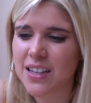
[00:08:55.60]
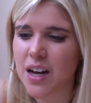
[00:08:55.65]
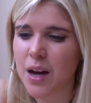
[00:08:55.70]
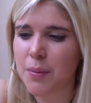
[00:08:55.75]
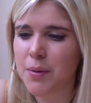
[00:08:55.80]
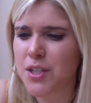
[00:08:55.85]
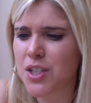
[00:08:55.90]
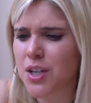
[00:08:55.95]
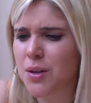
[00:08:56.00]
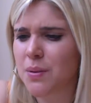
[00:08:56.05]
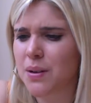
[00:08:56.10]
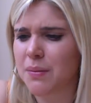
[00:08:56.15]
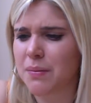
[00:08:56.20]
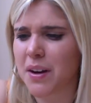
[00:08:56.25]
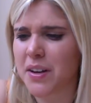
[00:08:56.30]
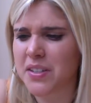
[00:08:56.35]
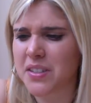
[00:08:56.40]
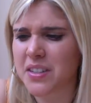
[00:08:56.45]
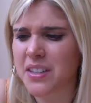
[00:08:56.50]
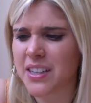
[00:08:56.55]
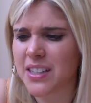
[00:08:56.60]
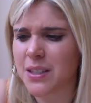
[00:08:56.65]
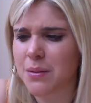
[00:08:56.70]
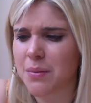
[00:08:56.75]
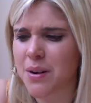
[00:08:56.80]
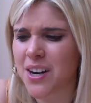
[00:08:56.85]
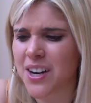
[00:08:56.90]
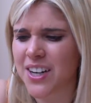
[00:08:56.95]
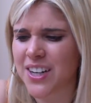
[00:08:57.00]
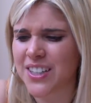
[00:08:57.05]
I'm assuming most of these
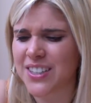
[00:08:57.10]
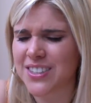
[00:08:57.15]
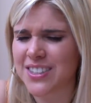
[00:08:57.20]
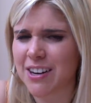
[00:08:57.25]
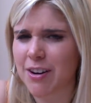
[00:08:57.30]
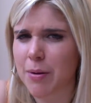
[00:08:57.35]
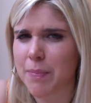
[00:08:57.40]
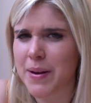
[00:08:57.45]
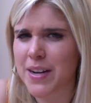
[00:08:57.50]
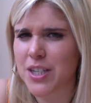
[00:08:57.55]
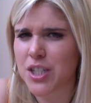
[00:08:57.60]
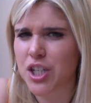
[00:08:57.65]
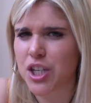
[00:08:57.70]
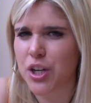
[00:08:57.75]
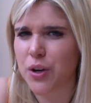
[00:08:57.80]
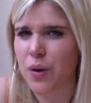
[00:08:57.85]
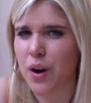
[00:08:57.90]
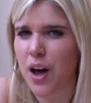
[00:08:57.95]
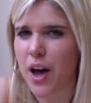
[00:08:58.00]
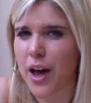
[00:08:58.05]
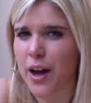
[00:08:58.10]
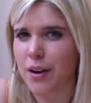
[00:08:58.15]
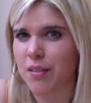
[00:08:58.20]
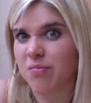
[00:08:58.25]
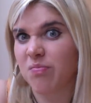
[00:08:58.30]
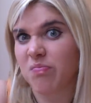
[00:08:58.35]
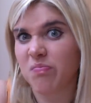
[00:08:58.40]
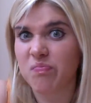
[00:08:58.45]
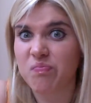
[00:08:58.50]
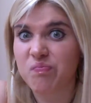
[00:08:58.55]
Americans, they're a bit too
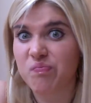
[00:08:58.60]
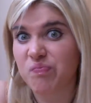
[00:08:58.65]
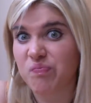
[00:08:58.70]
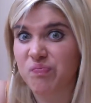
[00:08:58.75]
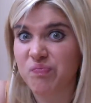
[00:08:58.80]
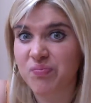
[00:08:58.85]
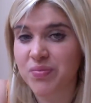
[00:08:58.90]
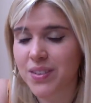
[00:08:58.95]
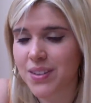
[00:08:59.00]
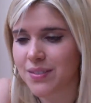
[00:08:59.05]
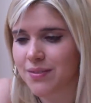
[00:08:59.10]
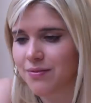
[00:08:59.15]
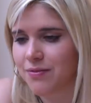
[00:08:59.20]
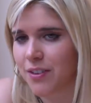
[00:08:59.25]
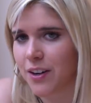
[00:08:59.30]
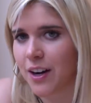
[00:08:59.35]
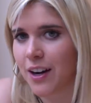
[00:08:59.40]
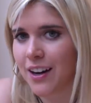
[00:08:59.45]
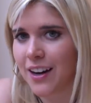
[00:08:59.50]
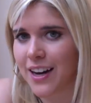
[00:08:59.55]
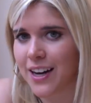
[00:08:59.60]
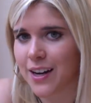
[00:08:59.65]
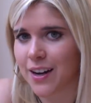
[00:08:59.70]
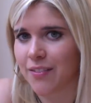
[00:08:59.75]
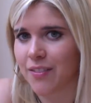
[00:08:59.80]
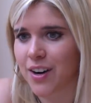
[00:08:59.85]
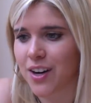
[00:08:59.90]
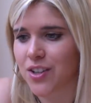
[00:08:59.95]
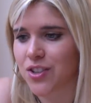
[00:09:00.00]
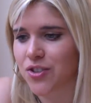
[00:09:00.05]
like for any
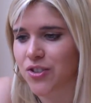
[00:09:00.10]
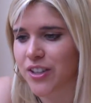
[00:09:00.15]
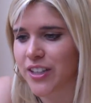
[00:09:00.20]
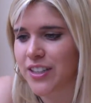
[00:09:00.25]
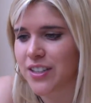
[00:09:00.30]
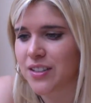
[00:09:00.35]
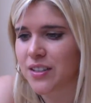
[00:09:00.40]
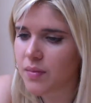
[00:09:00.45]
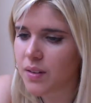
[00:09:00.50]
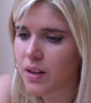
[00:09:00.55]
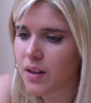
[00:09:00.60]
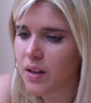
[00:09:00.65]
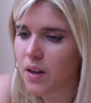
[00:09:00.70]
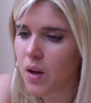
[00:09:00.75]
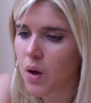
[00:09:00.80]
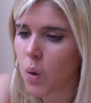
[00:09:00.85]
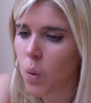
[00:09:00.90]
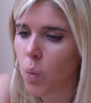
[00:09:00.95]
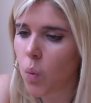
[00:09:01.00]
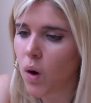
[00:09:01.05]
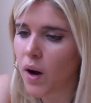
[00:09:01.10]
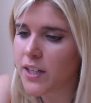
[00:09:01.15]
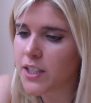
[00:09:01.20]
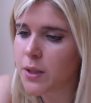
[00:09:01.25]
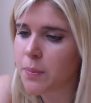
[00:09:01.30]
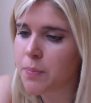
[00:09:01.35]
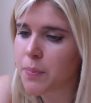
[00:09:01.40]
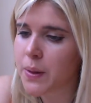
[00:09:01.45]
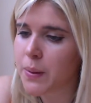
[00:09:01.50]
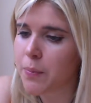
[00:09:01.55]
other countries. Why
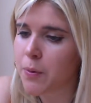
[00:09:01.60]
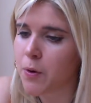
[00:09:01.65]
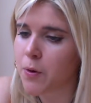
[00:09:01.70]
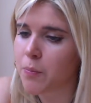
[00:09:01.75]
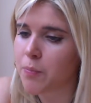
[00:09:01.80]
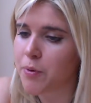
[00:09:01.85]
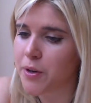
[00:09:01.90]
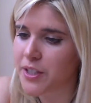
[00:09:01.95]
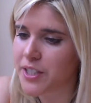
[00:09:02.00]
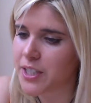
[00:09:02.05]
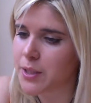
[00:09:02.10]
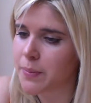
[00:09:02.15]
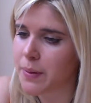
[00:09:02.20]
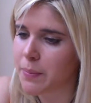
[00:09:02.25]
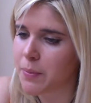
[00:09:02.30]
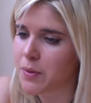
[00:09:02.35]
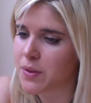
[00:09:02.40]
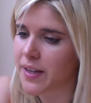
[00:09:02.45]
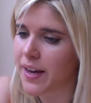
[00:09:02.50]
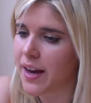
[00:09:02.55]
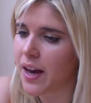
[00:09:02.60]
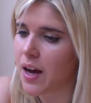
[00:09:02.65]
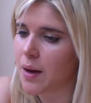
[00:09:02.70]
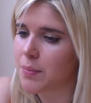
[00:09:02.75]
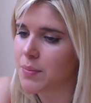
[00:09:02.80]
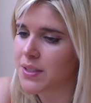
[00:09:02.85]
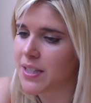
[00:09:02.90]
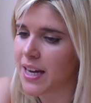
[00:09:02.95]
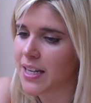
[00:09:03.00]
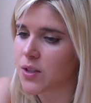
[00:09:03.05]
do British people say I'm
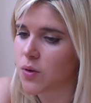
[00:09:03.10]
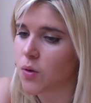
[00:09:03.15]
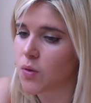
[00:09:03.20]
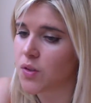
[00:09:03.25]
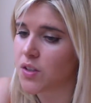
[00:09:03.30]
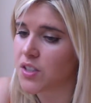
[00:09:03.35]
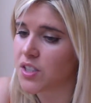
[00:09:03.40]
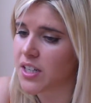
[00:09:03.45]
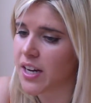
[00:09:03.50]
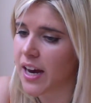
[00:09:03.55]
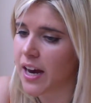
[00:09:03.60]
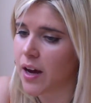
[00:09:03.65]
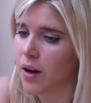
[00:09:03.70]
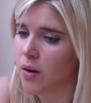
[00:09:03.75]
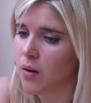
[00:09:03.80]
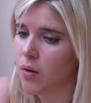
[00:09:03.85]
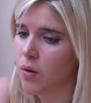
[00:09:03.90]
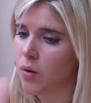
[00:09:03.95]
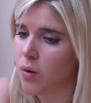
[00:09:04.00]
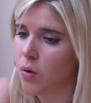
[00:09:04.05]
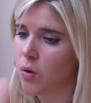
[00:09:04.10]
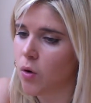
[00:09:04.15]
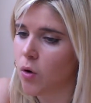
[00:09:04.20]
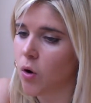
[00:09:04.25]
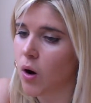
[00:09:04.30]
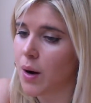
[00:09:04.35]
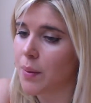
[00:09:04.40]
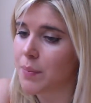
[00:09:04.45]
sat on the chair or